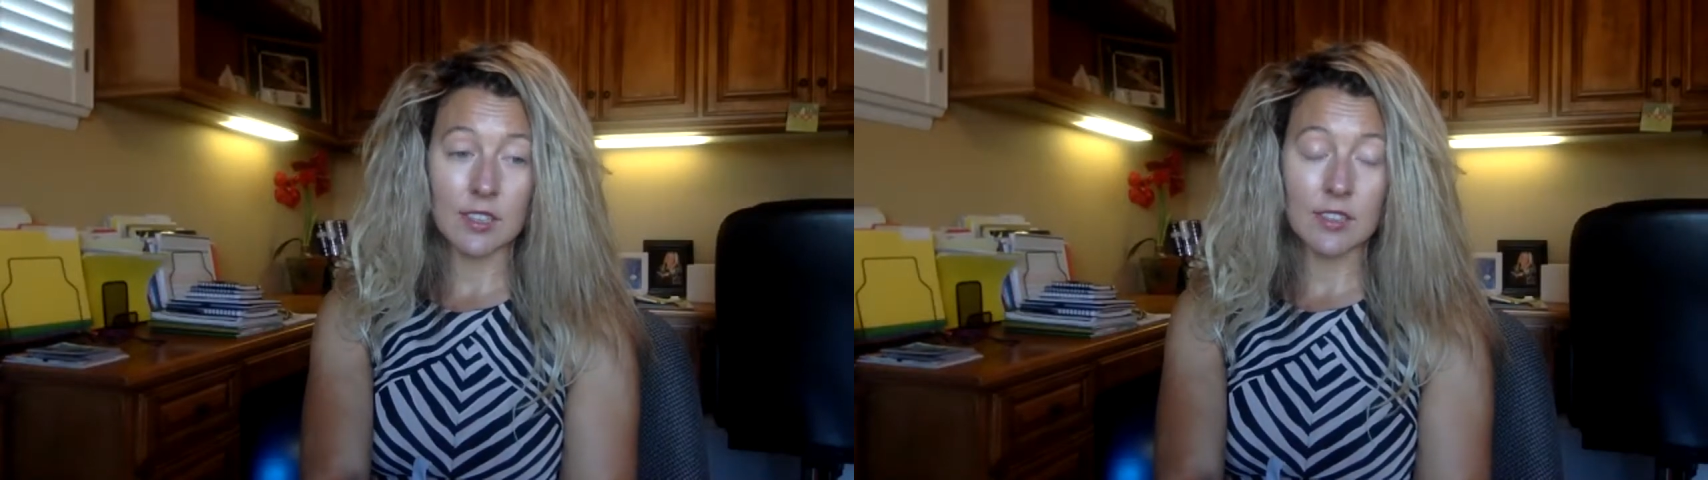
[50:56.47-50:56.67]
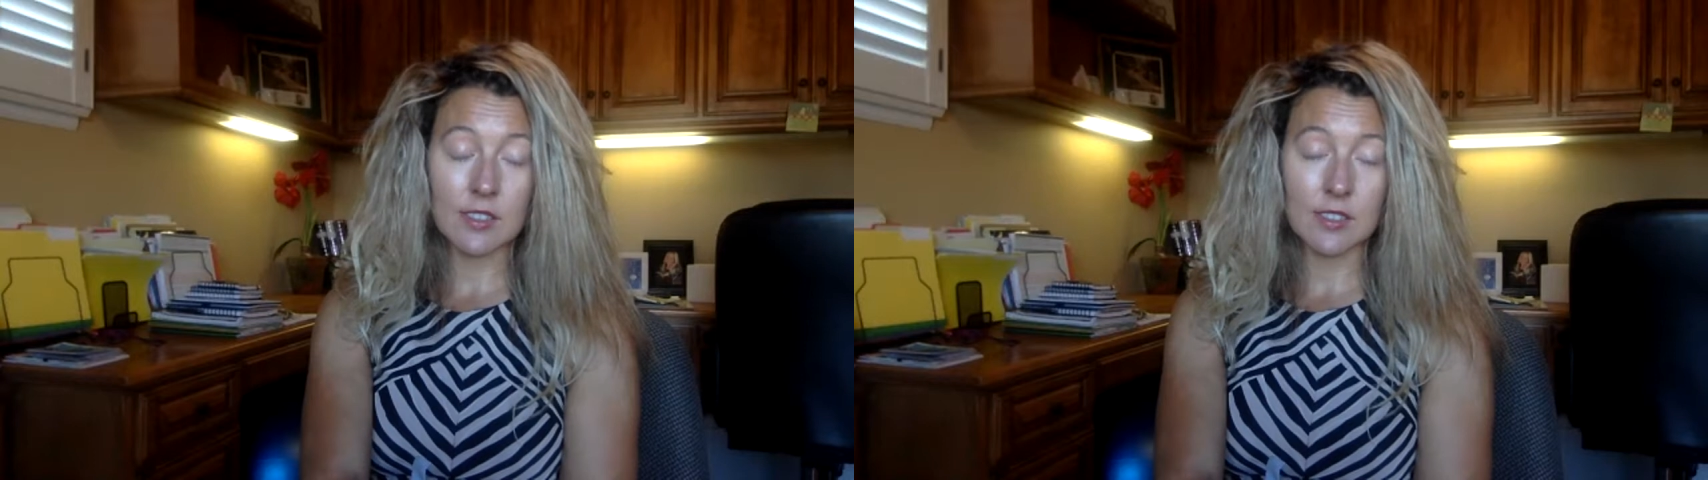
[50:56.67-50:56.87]

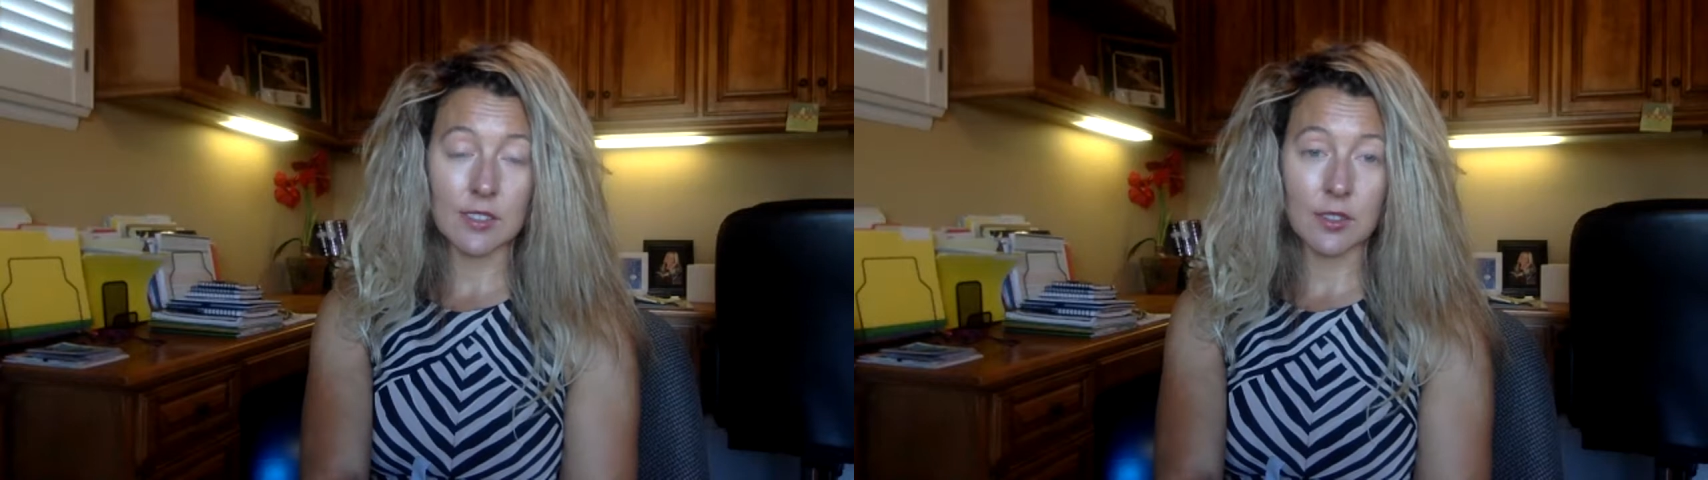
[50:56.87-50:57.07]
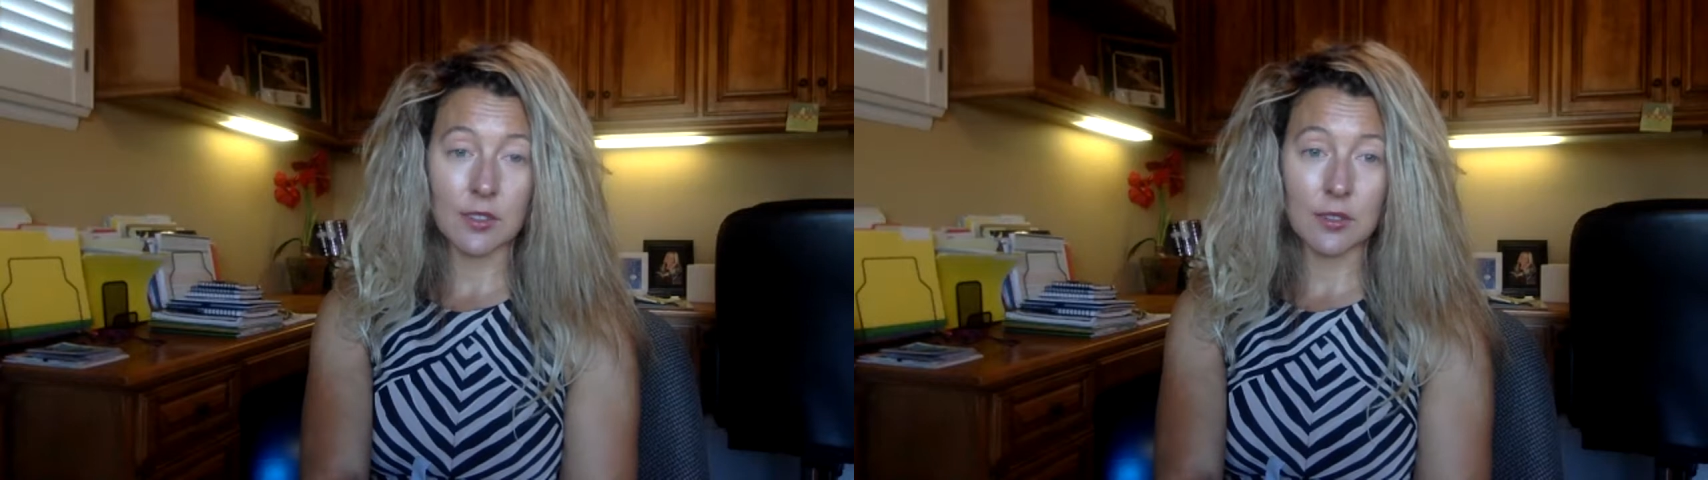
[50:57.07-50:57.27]

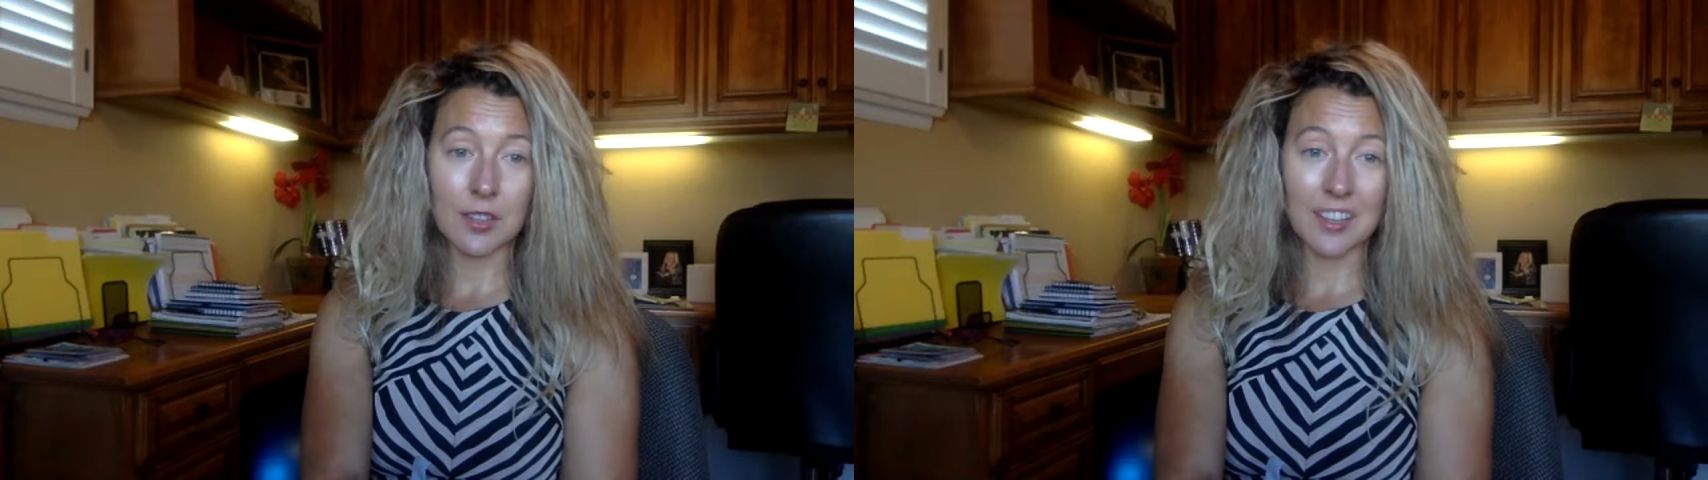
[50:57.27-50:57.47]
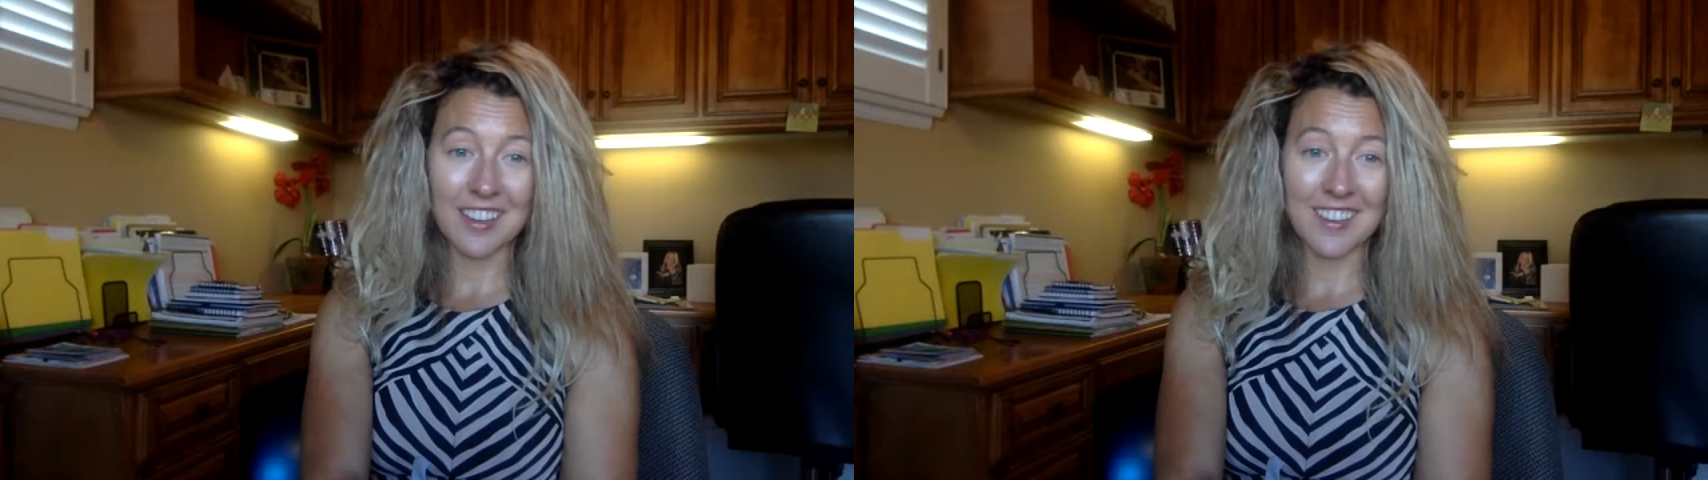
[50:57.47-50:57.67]
So
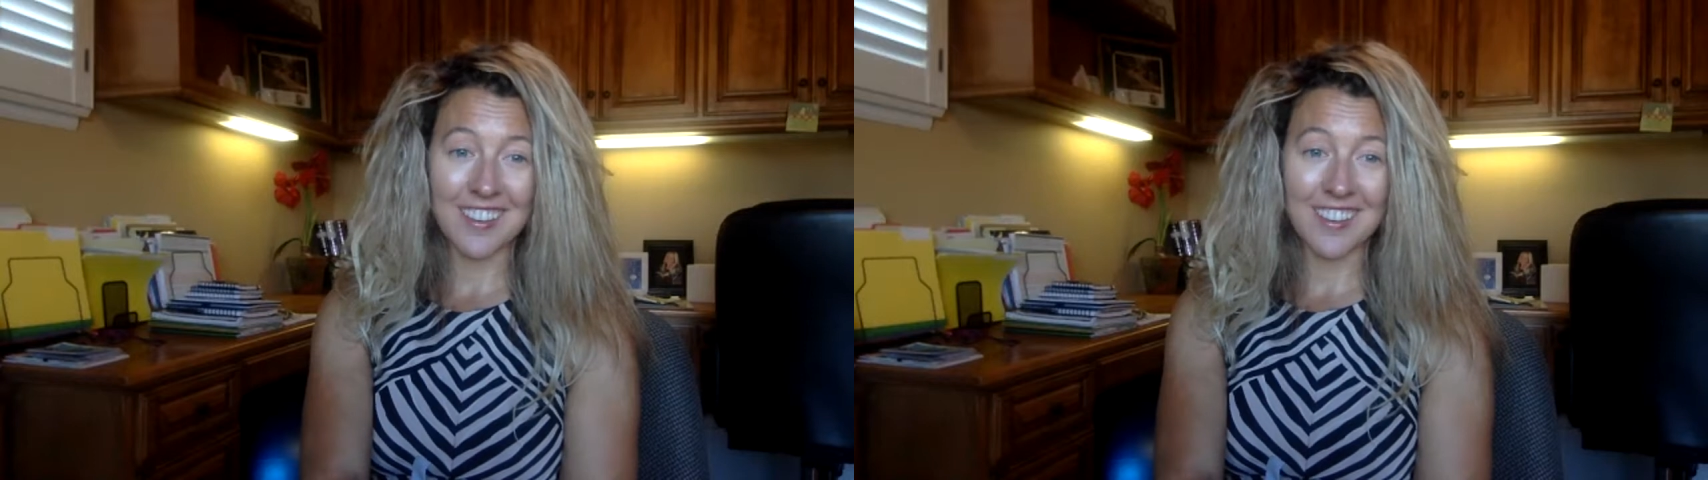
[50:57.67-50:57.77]
yeah.